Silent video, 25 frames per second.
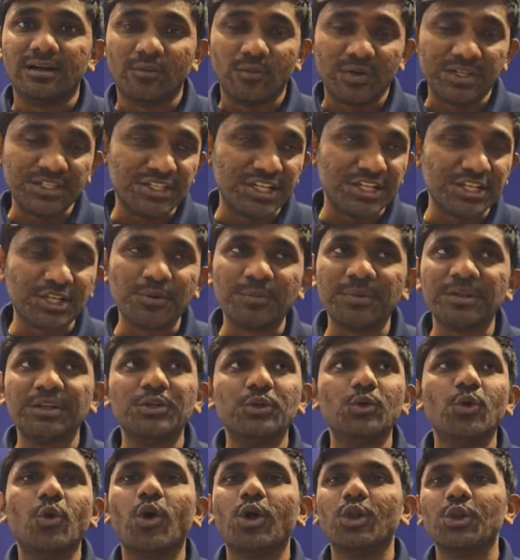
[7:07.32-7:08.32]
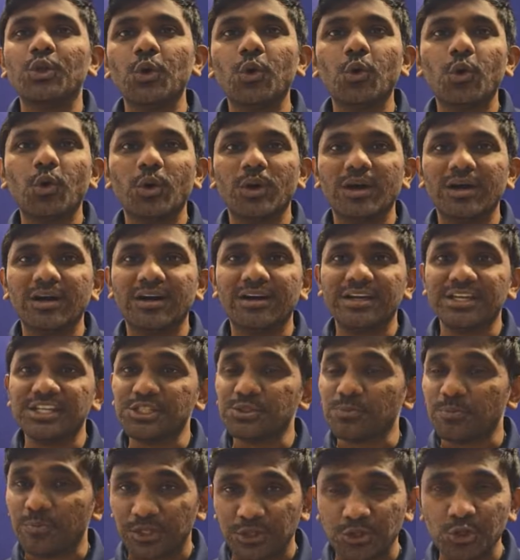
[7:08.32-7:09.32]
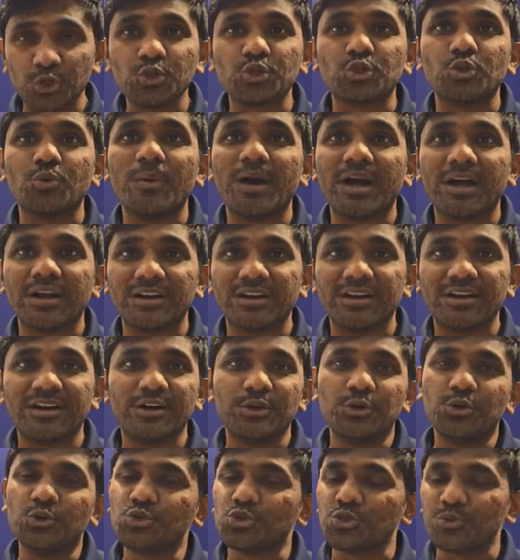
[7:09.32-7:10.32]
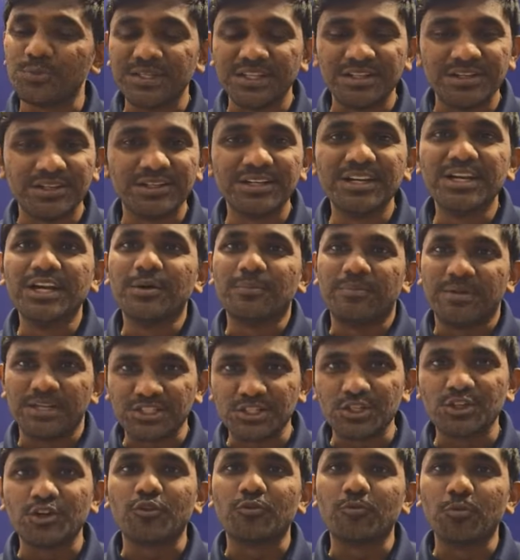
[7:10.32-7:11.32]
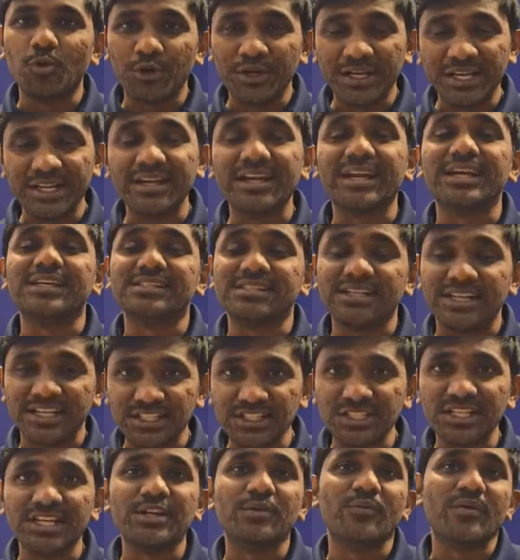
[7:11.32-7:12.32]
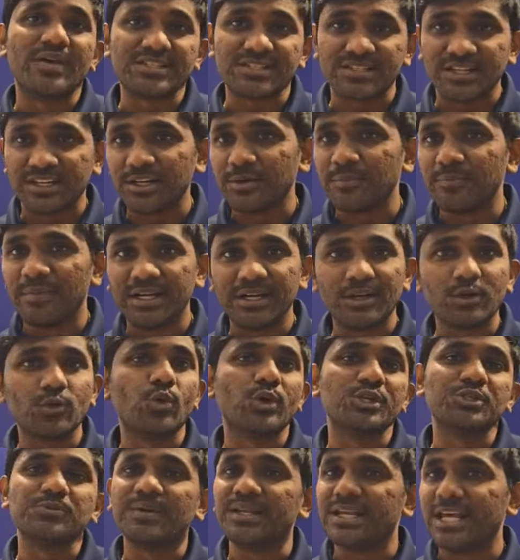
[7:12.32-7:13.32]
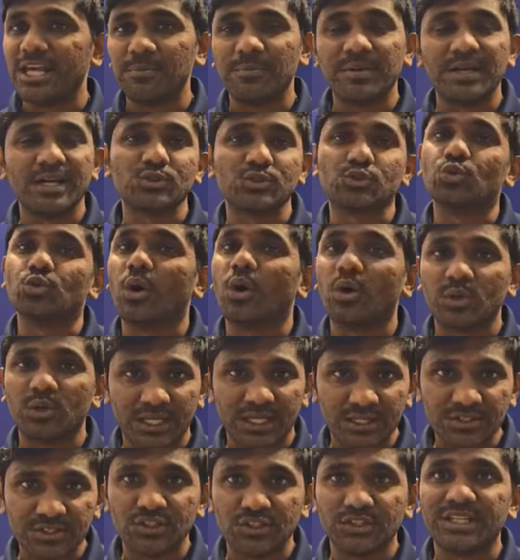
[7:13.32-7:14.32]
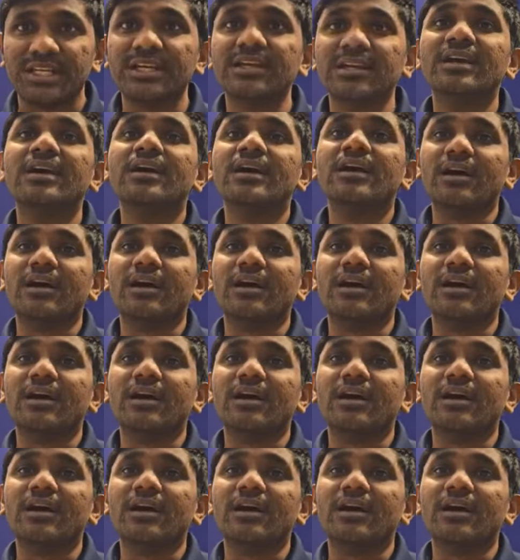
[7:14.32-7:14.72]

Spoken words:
One gentleman you all know is Pratyush Kumar, used to be the president of Boeing India. He's an angel investor and mentor who has been helping us throughout our journey.